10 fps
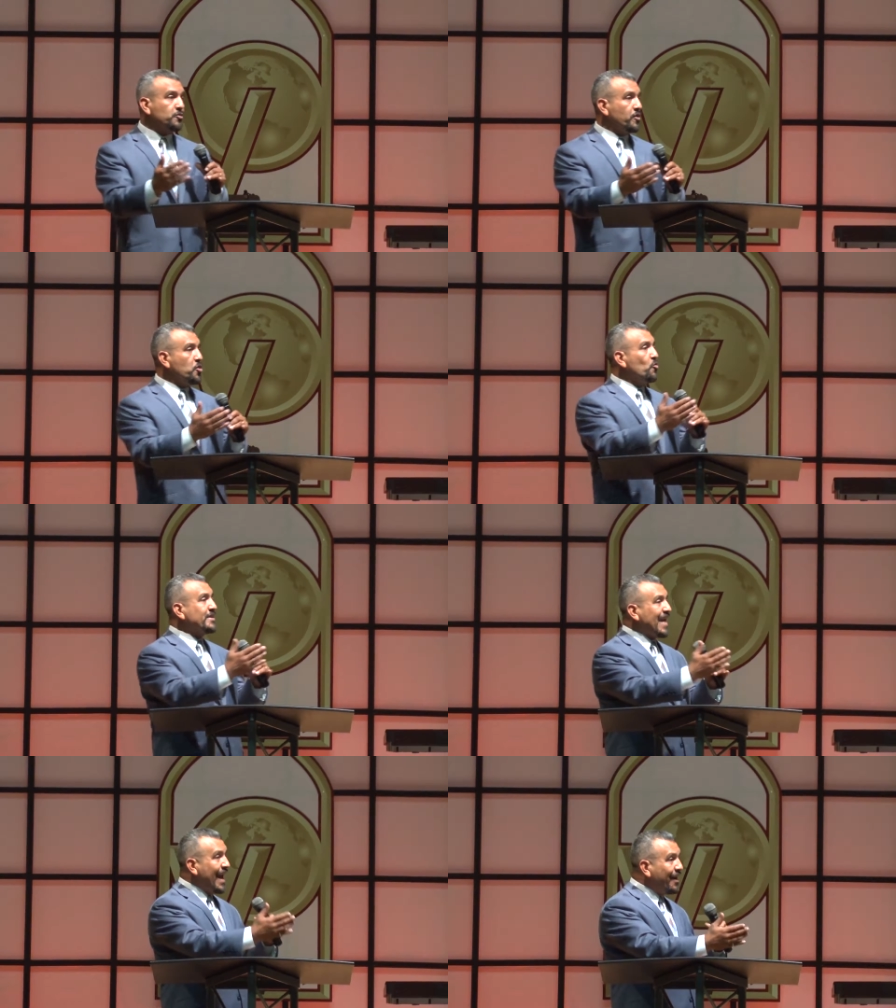when you
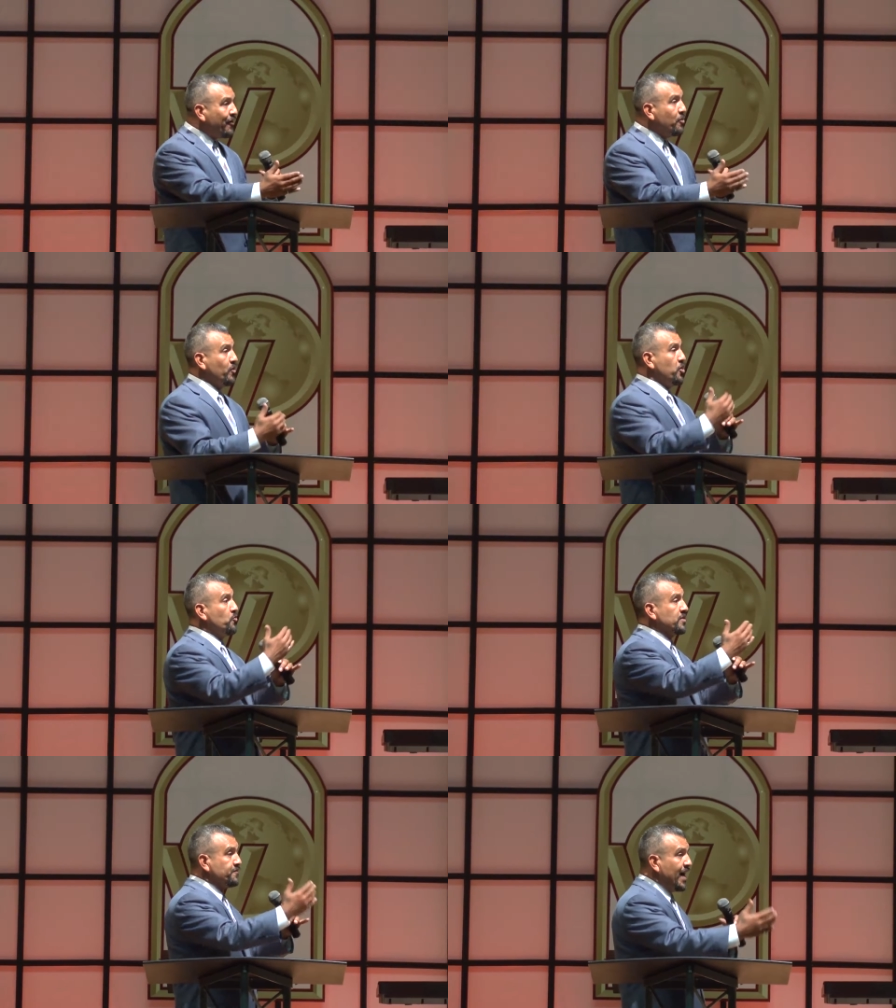was angry, when you
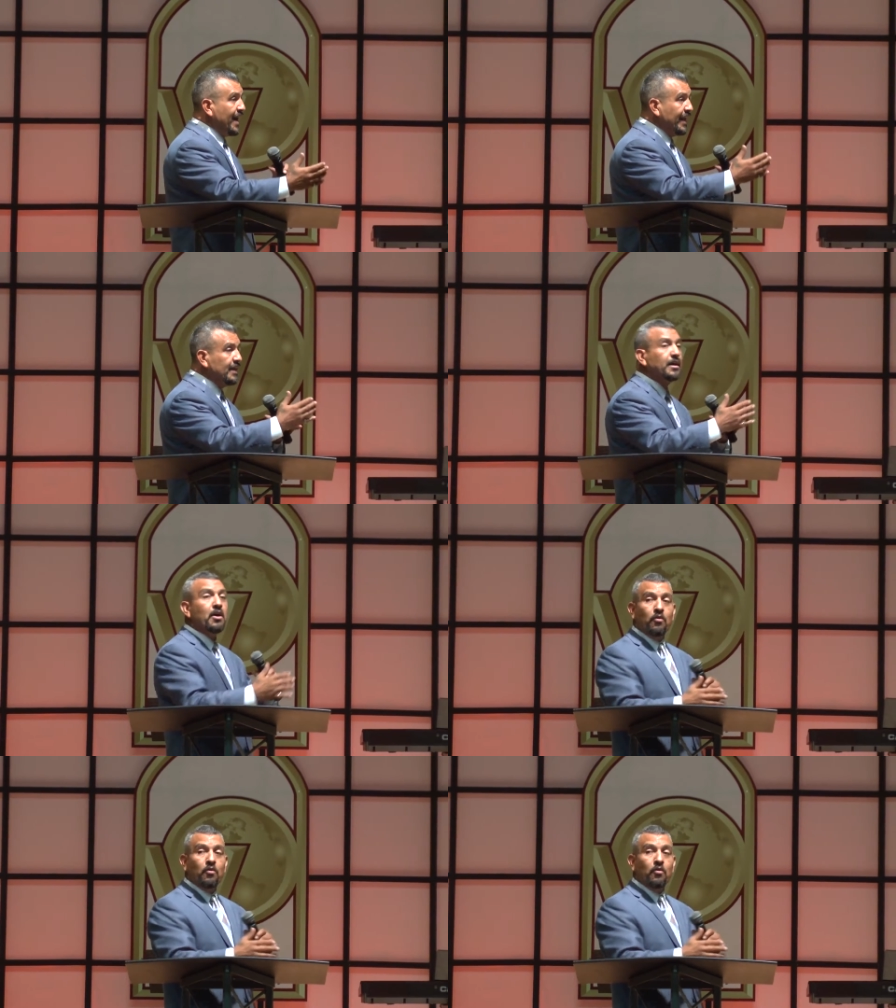was fighting,